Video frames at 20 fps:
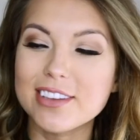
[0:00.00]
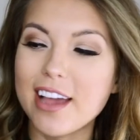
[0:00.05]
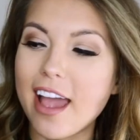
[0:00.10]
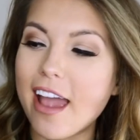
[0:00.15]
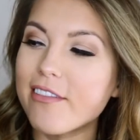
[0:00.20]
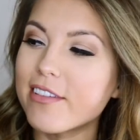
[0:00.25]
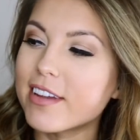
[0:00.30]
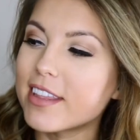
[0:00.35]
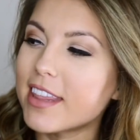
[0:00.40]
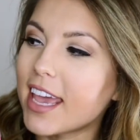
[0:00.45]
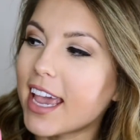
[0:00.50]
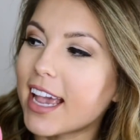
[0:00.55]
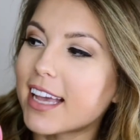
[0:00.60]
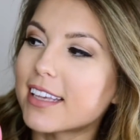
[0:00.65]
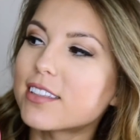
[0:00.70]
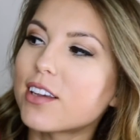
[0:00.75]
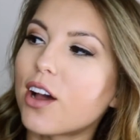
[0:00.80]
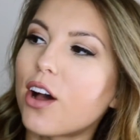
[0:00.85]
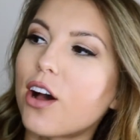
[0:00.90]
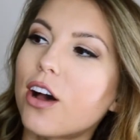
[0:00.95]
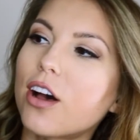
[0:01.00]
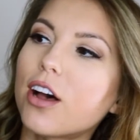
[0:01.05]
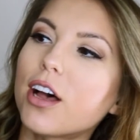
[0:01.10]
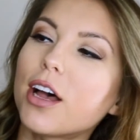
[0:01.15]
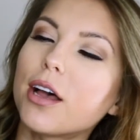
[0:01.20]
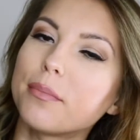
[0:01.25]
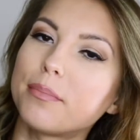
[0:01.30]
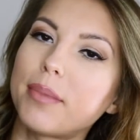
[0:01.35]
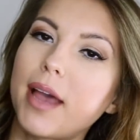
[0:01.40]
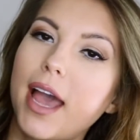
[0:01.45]
so everything is
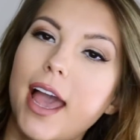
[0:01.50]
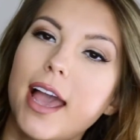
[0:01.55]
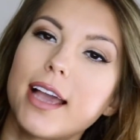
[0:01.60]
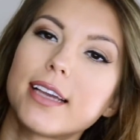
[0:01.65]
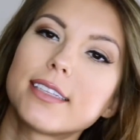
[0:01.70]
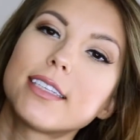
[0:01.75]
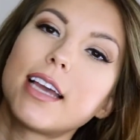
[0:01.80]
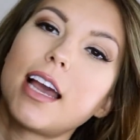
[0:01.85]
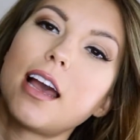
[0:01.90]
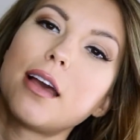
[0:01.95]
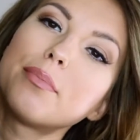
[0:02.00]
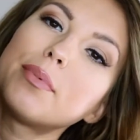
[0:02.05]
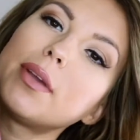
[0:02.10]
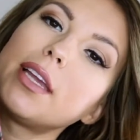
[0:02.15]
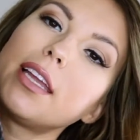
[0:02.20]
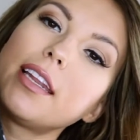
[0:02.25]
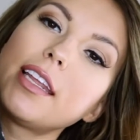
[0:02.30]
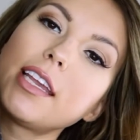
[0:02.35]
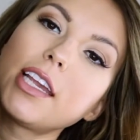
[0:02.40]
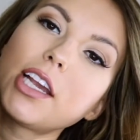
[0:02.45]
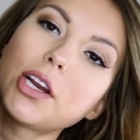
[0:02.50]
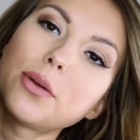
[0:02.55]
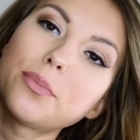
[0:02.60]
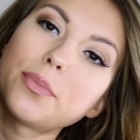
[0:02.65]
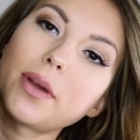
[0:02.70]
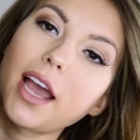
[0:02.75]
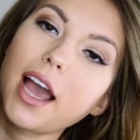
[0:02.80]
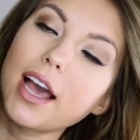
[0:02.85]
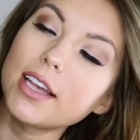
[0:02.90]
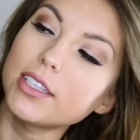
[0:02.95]
all packed up in here
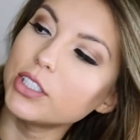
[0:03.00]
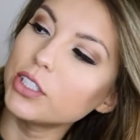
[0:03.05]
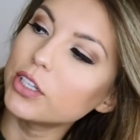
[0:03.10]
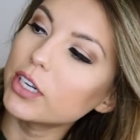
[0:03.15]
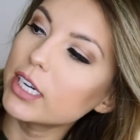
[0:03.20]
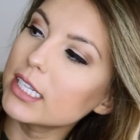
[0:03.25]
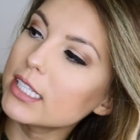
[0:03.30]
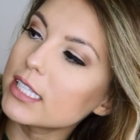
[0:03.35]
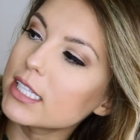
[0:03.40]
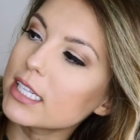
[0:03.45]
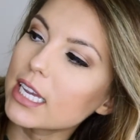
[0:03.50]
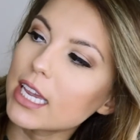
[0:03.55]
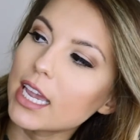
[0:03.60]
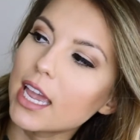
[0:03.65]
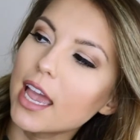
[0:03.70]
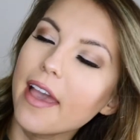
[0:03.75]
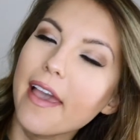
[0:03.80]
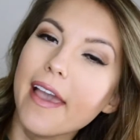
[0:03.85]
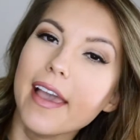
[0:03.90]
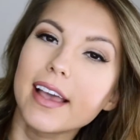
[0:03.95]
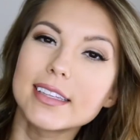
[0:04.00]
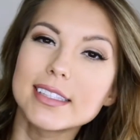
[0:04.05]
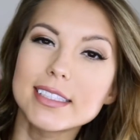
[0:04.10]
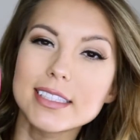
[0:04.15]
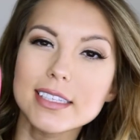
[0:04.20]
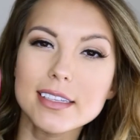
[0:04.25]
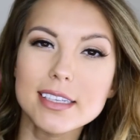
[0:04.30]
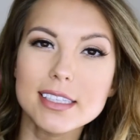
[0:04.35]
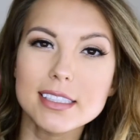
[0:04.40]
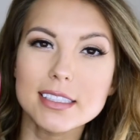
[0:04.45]
but as you can see it
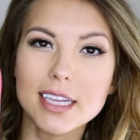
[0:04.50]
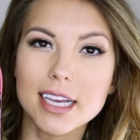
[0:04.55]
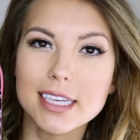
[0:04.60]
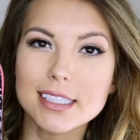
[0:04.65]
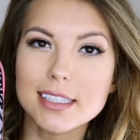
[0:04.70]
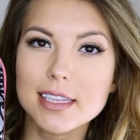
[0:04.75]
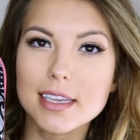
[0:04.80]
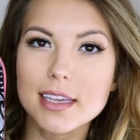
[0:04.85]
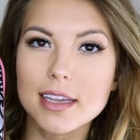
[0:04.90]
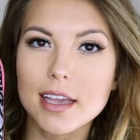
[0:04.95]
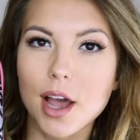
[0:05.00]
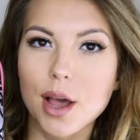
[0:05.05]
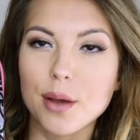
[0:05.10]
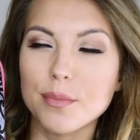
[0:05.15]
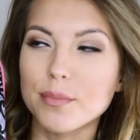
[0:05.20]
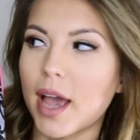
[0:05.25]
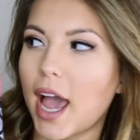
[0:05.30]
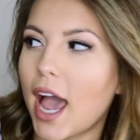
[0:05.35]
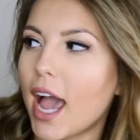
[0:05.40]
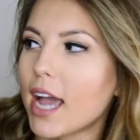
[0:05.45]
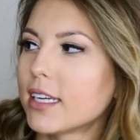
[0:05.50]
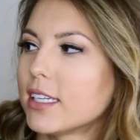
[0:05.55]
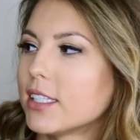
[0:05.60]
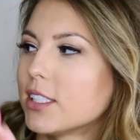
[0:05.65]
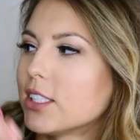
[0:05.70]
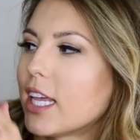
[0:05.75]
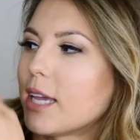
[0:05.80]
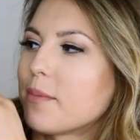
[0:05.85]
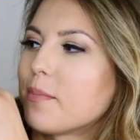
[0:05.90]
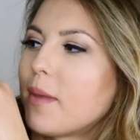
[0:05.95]
still is nice and compact
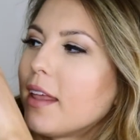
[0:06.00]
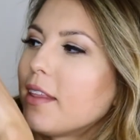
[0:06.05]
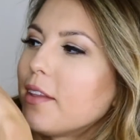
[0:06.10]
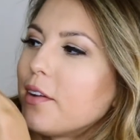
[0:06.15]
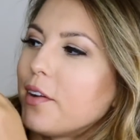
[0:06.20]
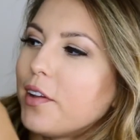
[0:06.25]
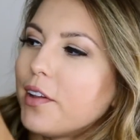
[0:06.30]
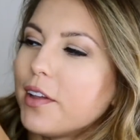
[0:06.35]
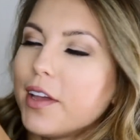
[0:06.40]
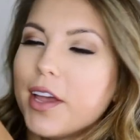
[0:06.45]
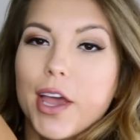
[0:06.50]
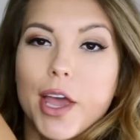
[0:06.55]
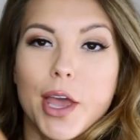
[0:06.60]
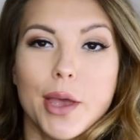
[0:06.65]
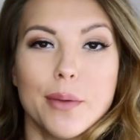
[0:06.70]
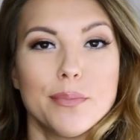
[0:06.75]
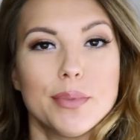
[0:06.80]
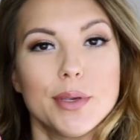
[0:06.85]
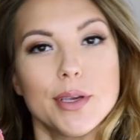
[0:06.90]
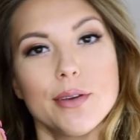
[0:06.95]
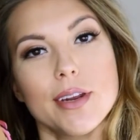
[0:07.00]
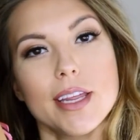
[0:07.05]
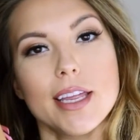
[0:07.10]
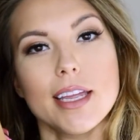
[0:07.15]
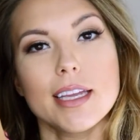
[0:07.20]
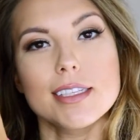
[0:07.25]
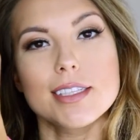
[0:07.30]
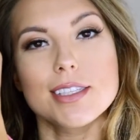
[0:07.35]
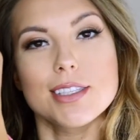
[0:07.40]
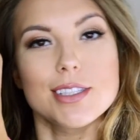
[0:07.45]
it's like my little
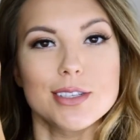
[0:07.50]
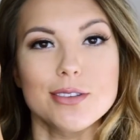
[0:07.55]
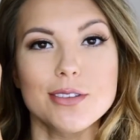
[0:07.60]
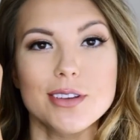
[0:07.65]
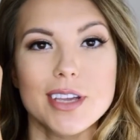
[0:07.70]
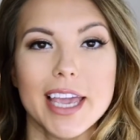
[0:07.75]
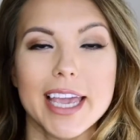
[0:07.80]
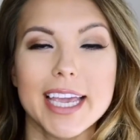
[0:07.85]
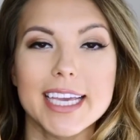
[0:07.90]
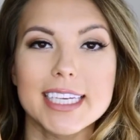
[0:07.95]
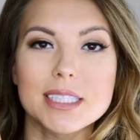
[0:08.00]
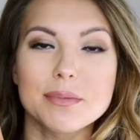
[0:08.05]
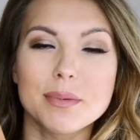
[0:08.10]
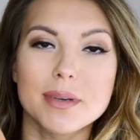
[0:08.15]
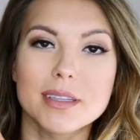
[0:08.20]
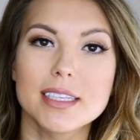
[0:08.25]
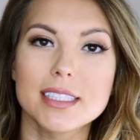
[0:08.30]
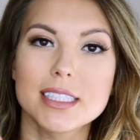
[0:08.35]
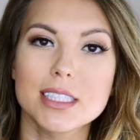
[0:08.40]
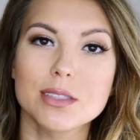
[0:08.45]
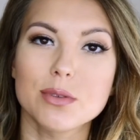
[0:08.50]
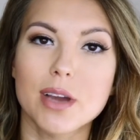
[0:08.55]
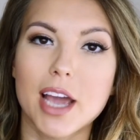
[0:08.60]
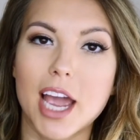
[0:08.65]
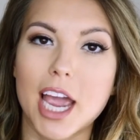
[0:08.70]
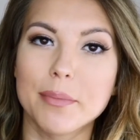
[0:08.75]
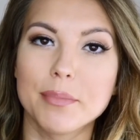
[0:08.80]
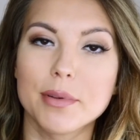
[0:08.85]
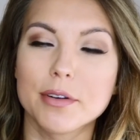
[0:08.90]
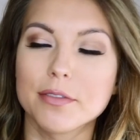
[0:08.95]
beauty suitcase but this is what
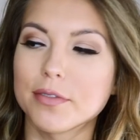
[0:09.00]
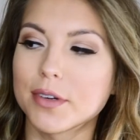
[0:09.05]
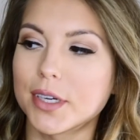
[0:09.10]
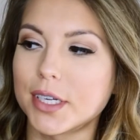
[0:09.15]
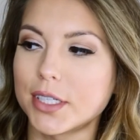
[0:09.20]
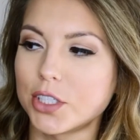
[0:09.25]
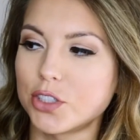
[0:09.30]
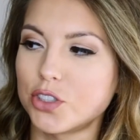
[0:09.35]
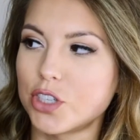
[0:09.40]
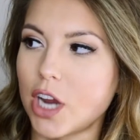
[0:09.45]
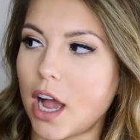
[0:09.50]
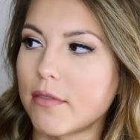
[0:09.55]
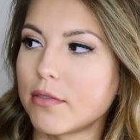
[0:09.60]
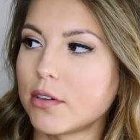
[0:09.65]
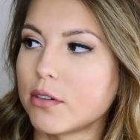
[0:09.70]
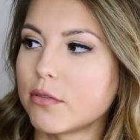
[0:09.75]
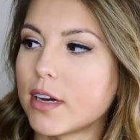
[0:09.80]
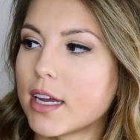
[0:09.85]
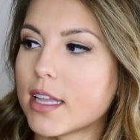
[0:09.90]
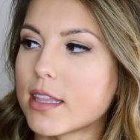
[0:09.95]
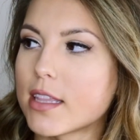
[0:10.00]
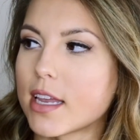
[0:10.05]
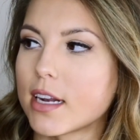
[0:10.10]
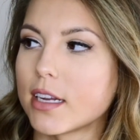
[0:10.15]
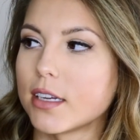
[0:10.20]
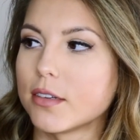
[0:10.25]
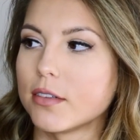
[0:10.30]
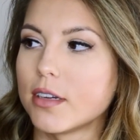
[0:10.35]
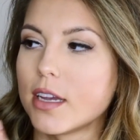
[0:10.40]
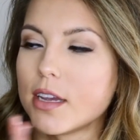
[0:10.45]
I prefer to travel with and
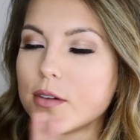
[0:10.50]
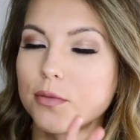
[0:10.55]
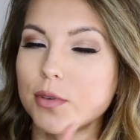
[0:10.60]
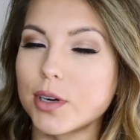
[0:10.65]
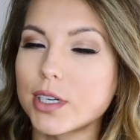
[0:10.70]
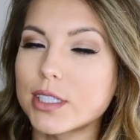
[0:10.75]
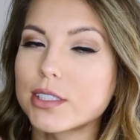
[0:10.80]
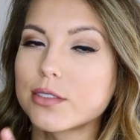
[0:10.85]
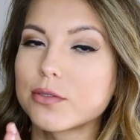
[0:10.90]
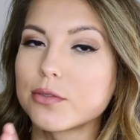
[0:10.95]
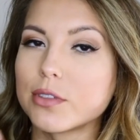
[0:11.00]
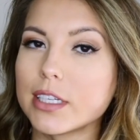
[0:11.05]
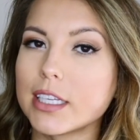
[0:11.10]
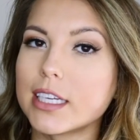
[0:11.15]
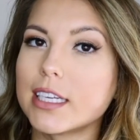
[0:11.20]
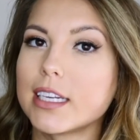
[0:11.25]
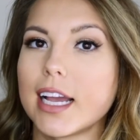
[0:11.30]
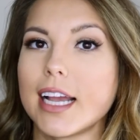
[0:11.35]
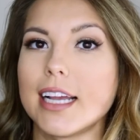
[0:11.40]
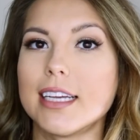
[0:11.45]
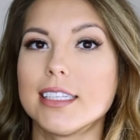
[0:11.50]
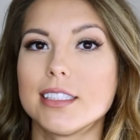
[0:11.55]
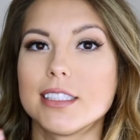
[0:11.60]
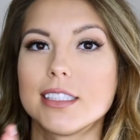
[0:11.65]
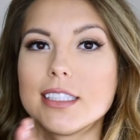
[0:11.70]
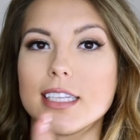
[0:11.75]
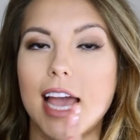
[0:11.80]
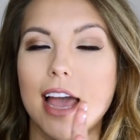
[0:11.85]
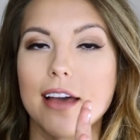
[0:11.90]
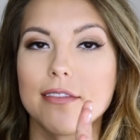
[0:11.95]
it, it works really
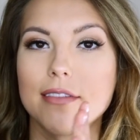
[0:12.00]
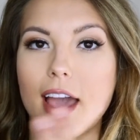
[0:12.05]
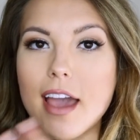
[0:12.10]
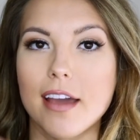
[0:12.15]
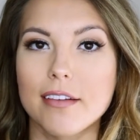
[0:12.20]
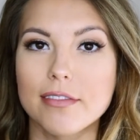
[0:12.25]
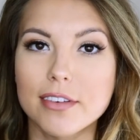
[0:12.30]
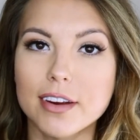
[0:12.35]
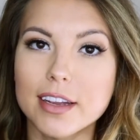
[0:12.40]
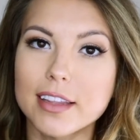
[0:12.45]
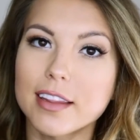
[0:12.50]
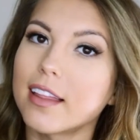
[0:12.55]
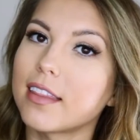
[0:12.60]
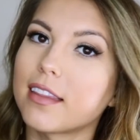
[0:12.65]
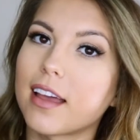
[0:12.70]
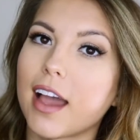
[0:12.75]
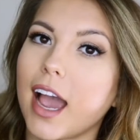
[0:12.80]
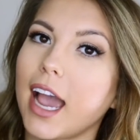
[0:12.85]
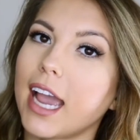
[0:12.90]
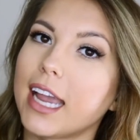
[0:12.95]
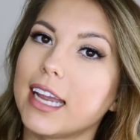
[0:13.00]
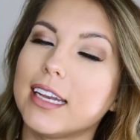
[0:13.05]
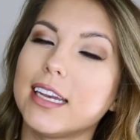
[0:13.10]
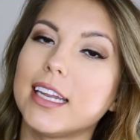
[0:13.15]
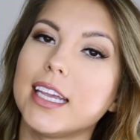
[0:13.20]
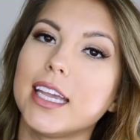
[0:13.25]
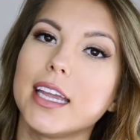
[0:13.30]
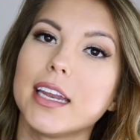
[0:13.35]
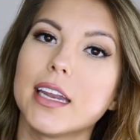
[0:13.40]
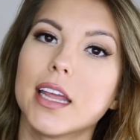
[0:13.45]
nice to have everything that I
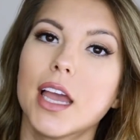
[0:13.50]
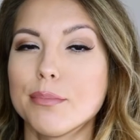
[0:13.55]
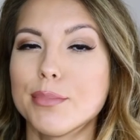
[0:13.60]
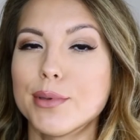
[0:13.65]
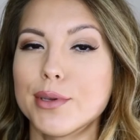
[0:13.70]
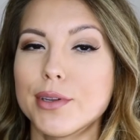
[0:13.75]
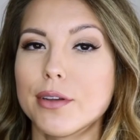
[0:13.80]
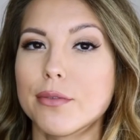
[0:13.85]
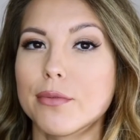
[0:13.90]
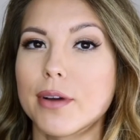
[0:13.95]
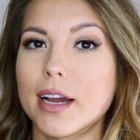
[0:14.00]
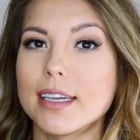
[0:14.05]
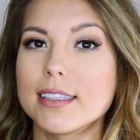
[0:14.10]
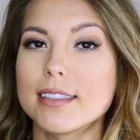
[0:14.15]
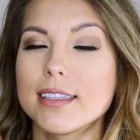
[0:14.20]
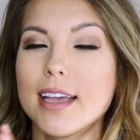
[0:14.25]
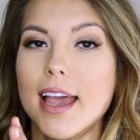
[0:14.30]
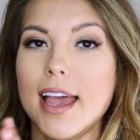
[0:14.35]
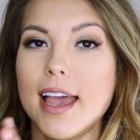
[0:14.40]
need beauty wise